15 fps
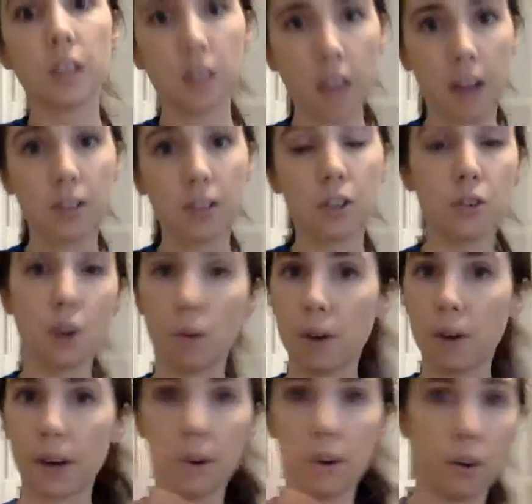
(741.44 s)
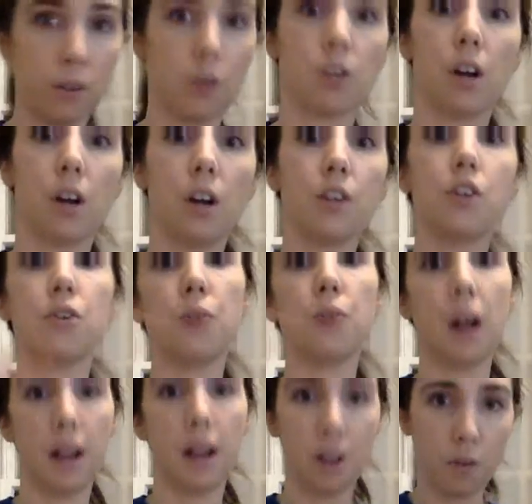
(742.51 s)
Yes, you don't want it overdone. You
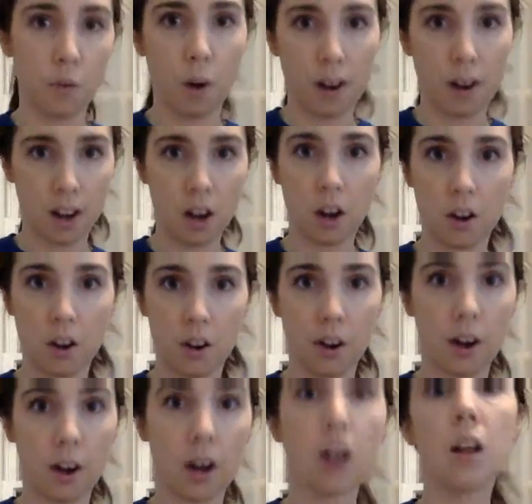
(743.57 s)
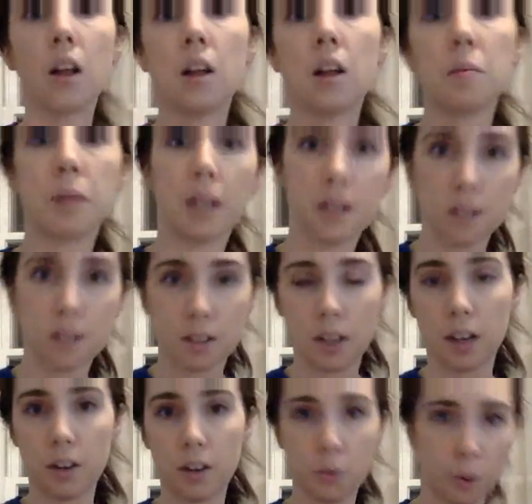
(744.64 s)
kind of want it under because
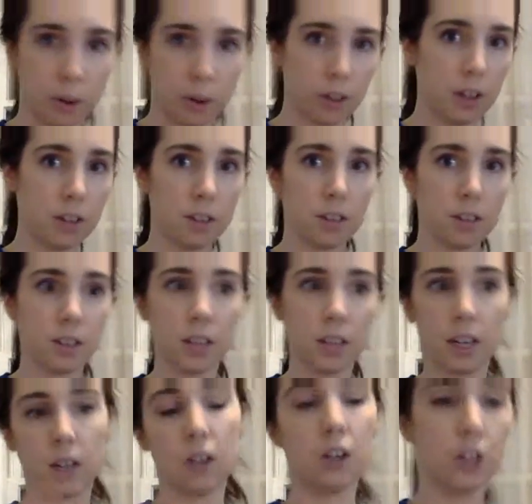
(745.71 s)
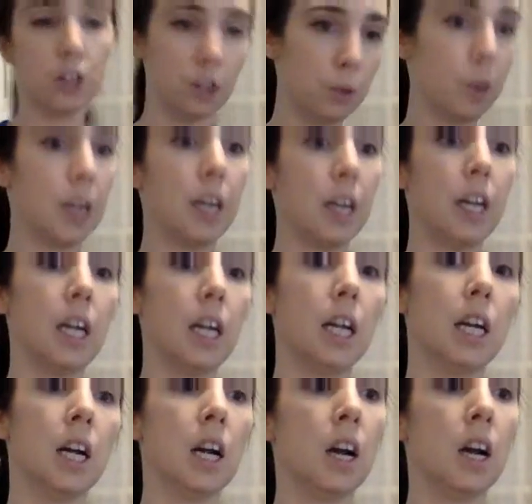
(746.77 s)
in New Orleans, it's like a gooey,
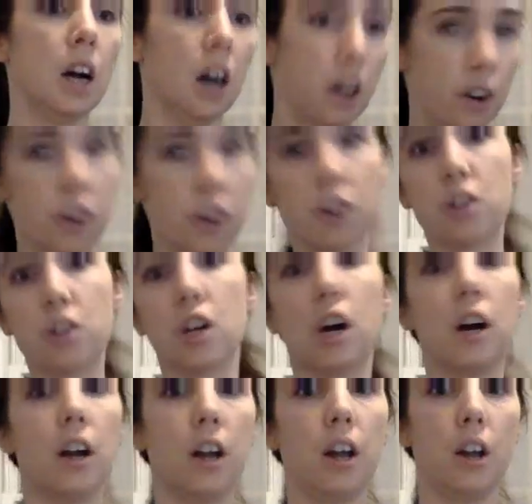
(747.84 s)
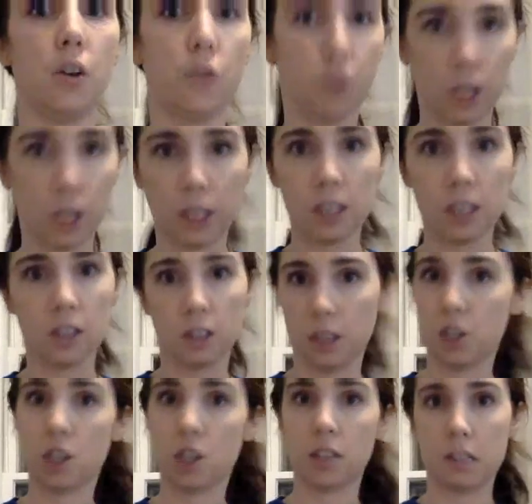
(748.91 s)
underdone, really
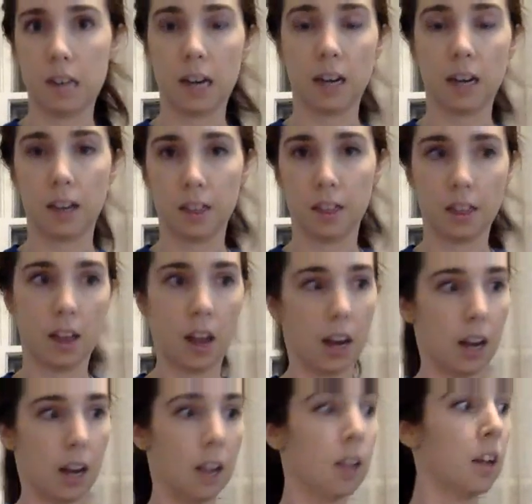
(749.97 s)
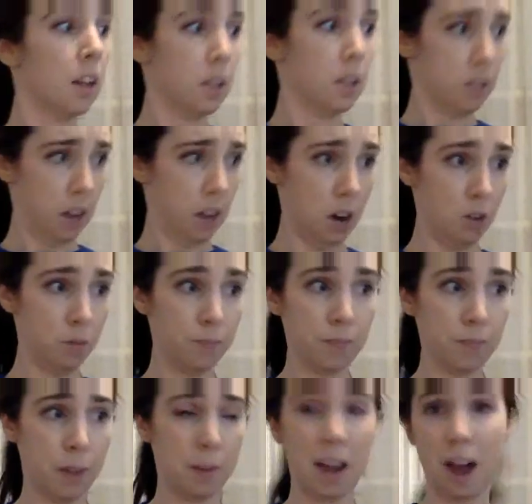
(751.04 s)
delicious, decadent thing. So, I
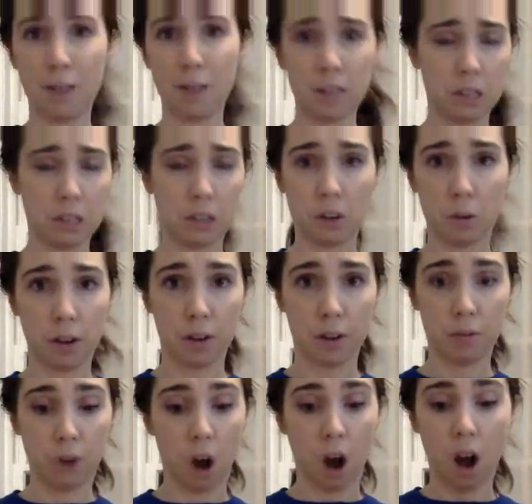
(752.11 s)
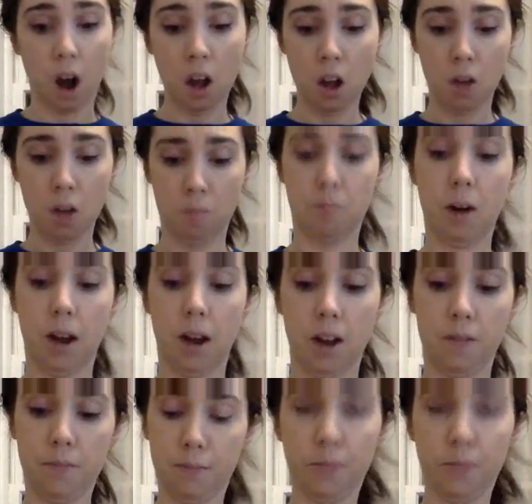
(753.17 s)
mean, obviously you don't want it raw, but
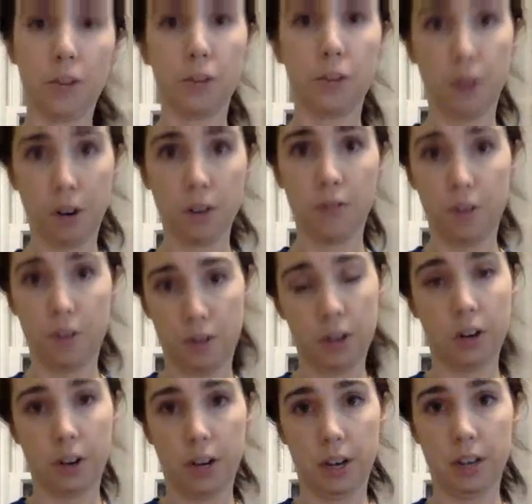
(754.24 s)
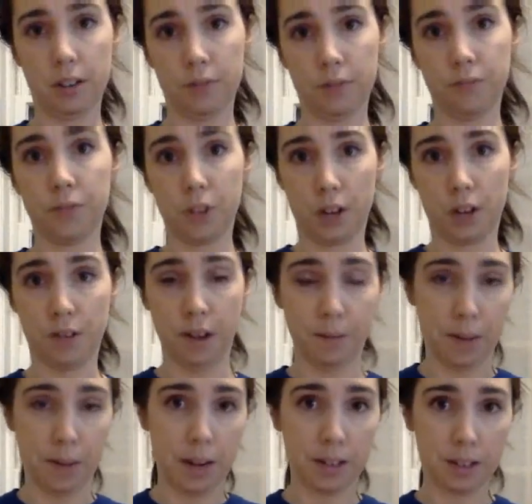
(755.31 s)
350 degrees, 35
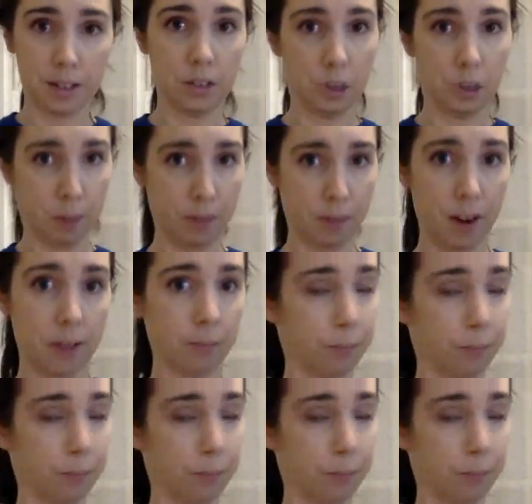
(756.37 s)
minutes, you'll be fine.